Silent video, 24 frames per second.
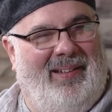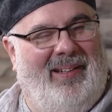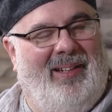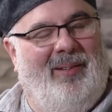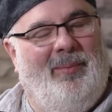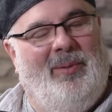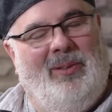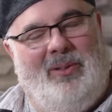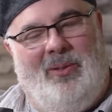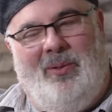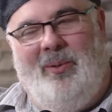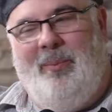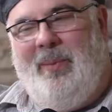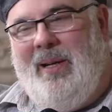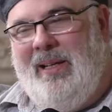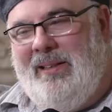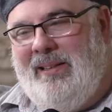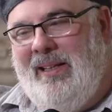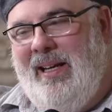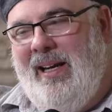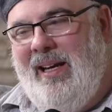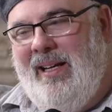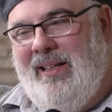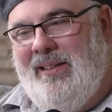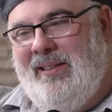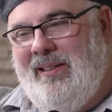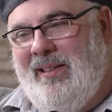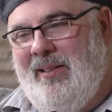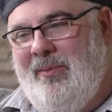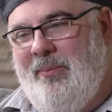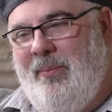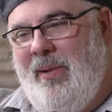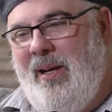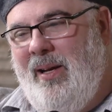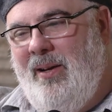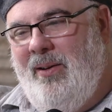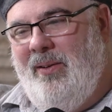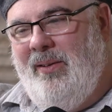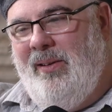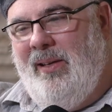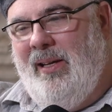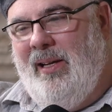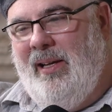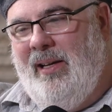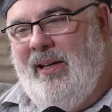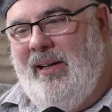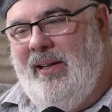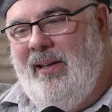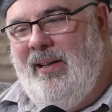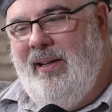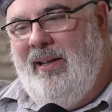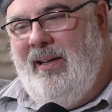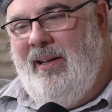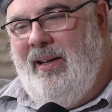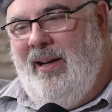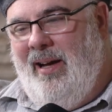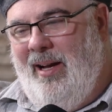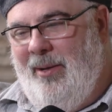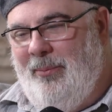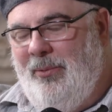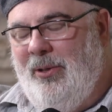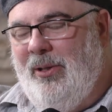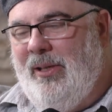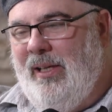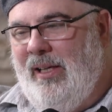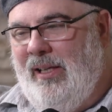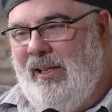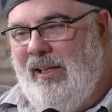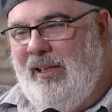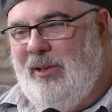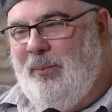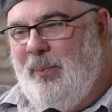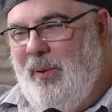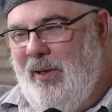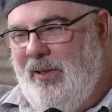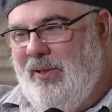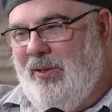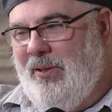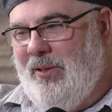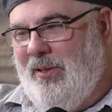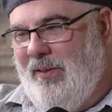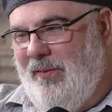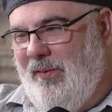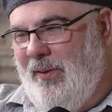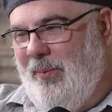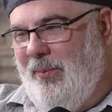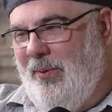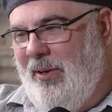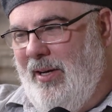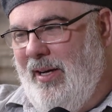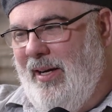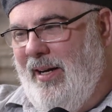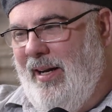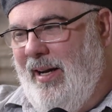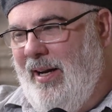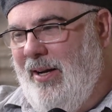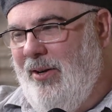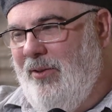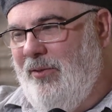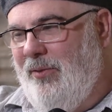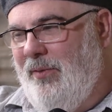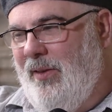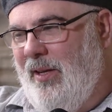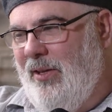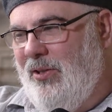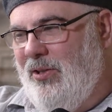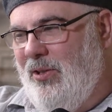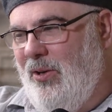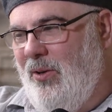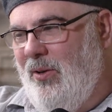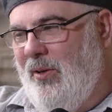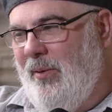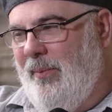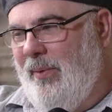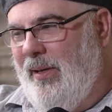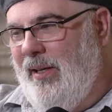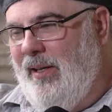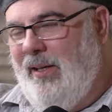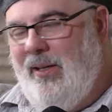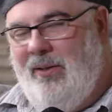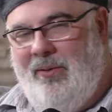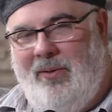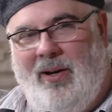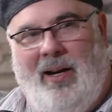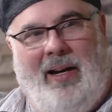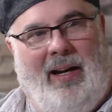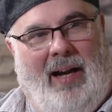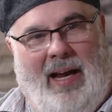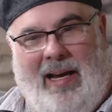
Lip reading: But going back to Anson Mount, like I'm looking at these pictures of him right now from that show, and I'm like, you're right.